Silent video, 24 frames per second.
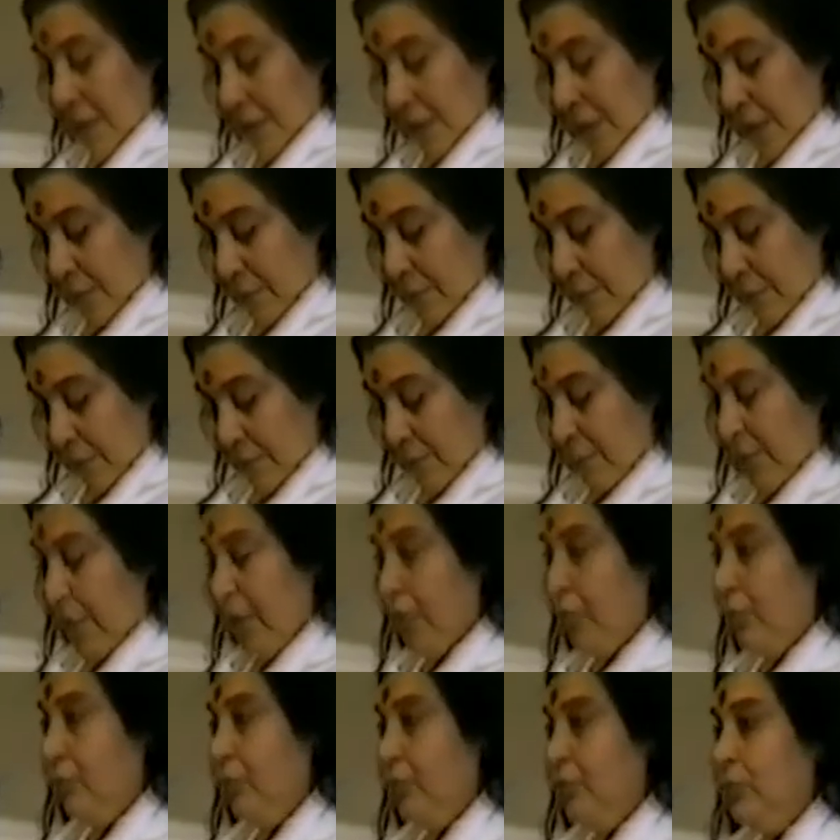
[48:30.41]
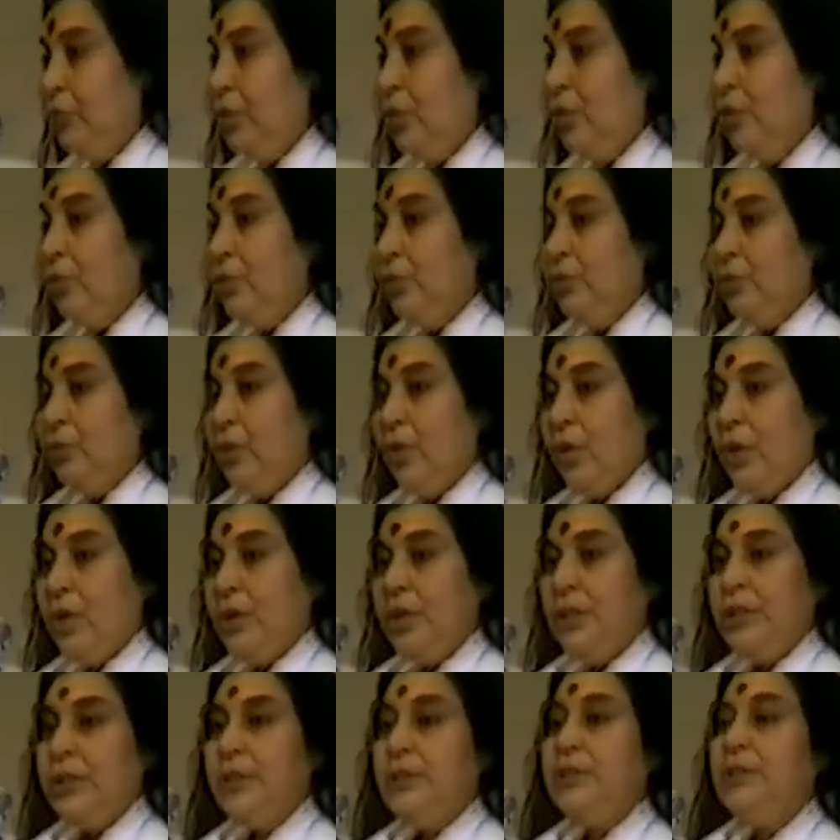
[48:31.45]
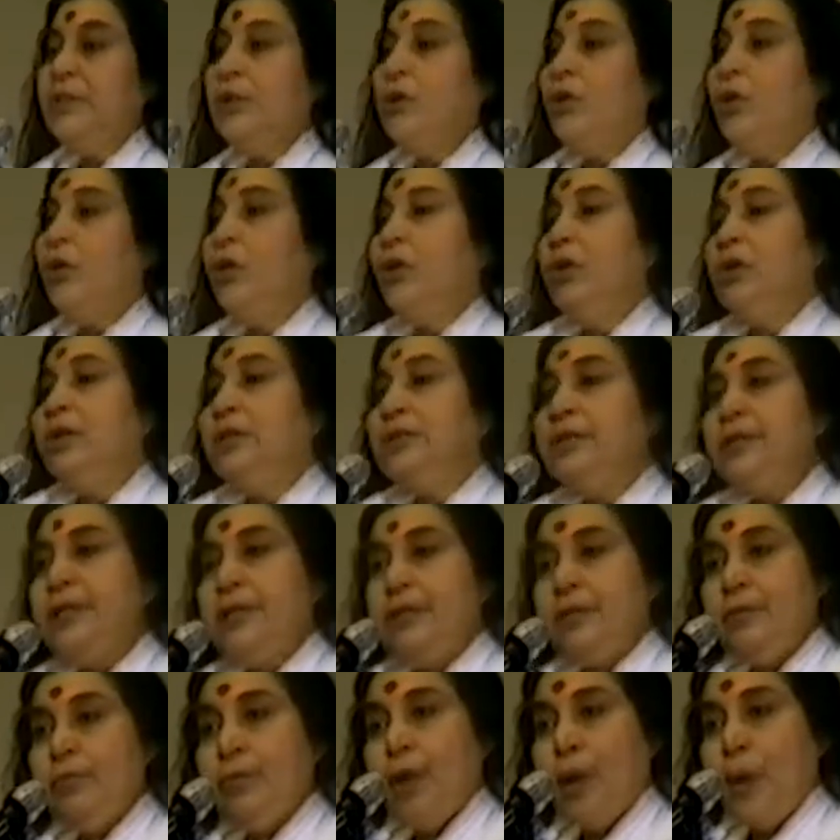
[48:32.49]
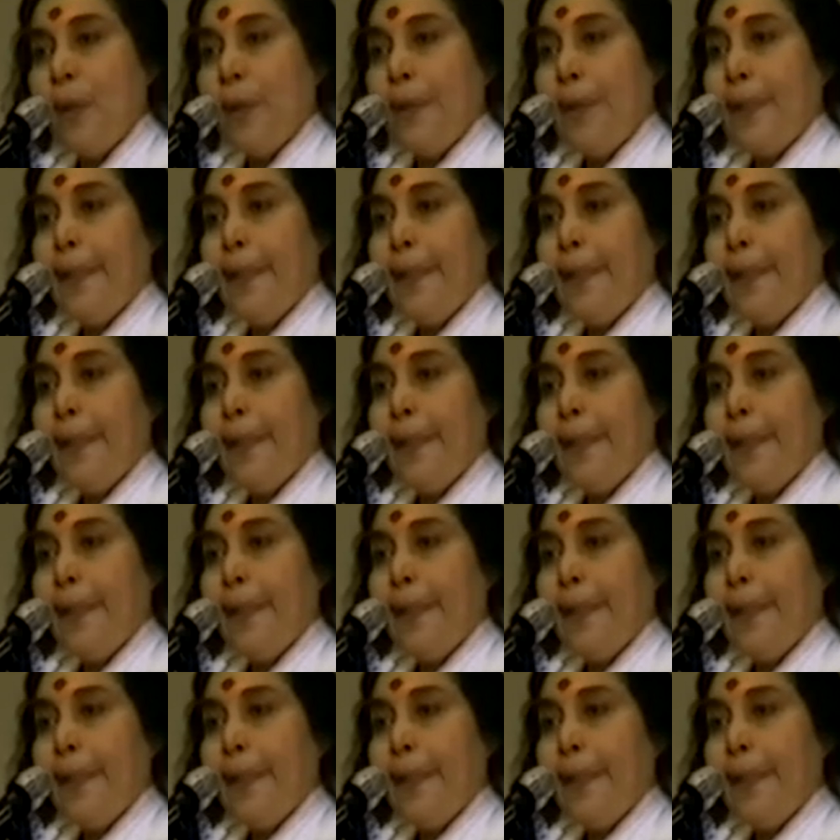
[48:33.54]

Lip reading: that's where we are going to God, is a wrong statement.